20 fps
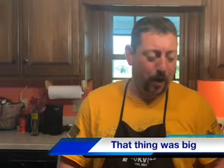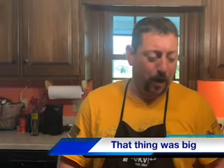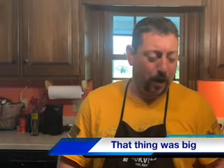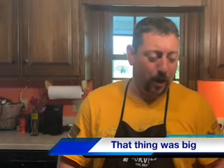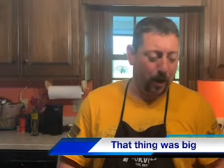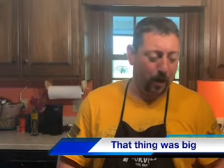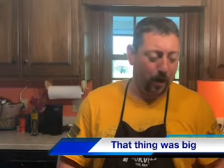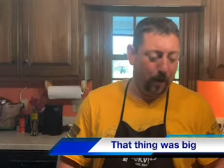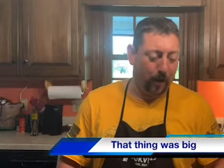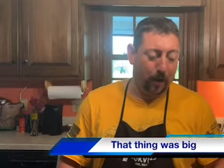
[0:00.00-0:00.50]

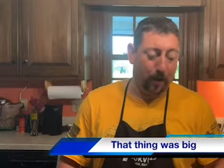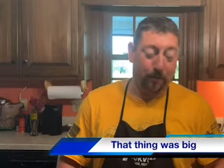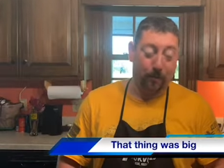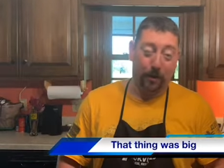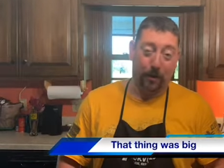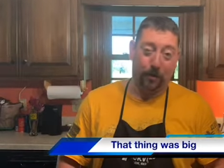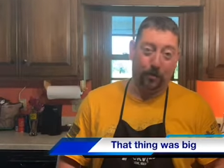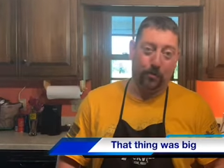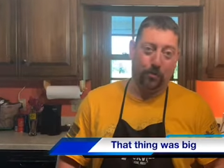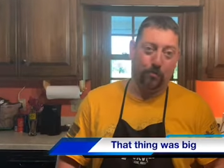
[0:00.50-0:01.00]
Uh, I've
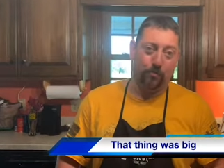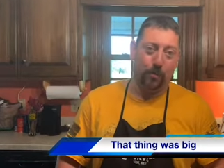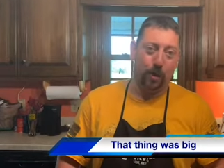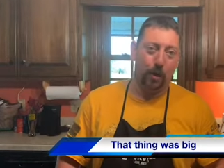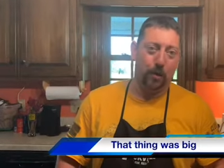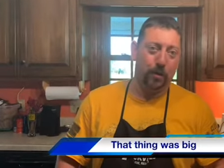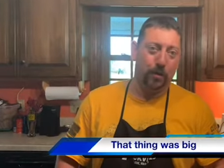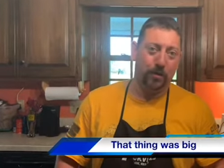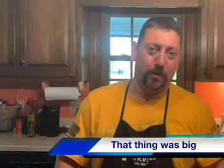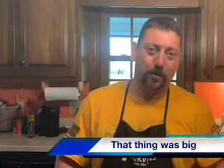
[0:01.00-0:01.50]
got a
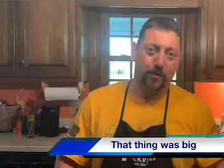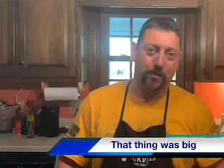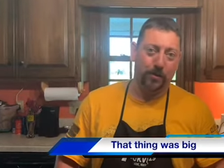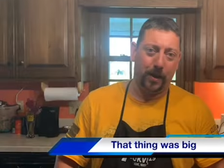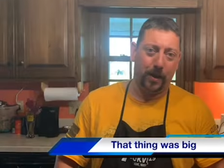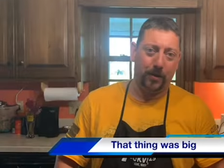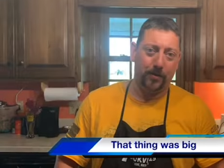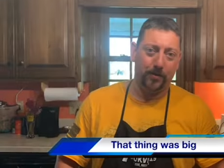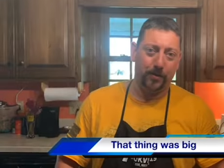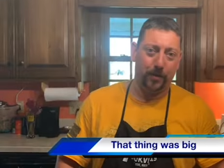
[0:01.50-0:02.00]
smoker the
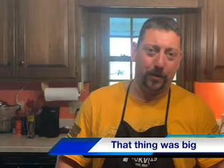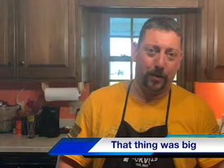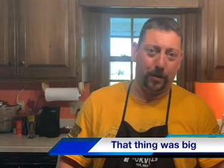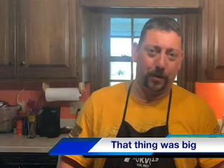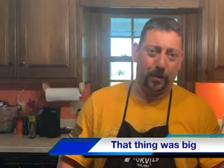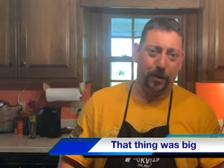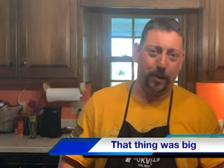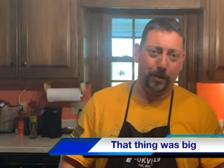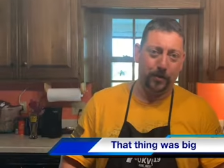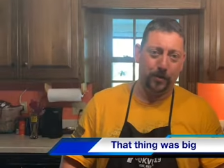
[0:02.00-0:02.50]
size of your
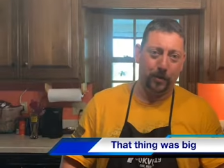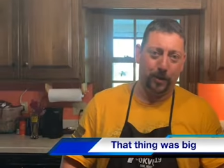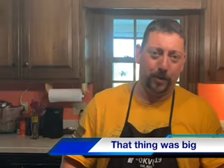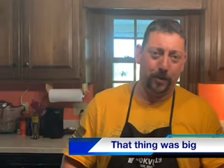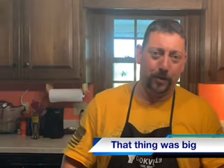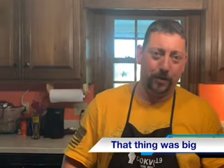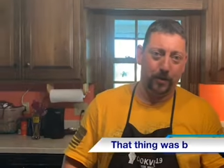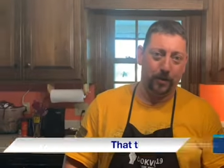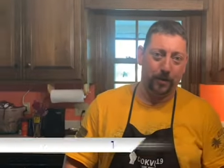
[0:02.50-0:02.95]
kitchen.